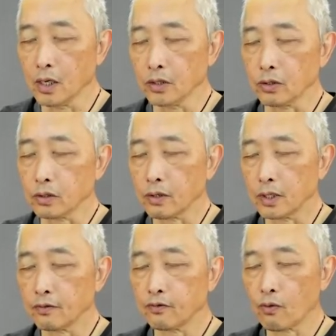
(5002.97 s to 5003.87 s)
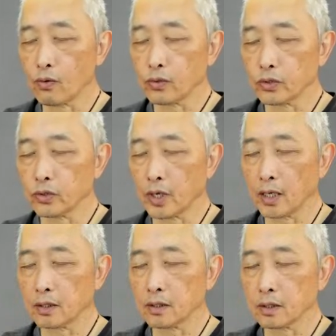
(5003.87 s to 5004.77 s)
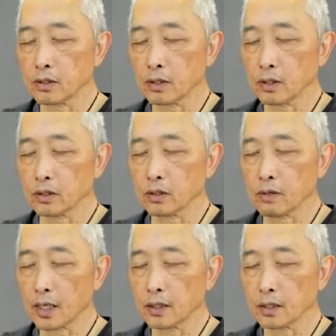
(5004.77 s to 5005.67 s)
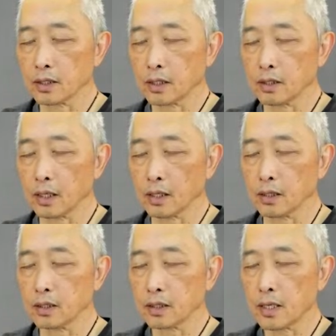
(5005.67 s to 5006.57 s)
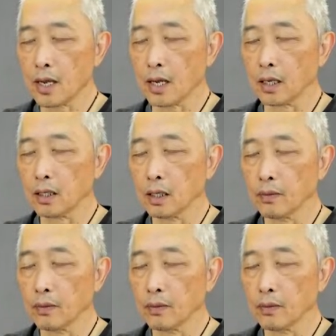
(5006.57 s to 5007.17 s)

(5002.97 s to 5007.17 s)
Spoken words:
don't try to force your head to the dragon to stay in your head. Instead,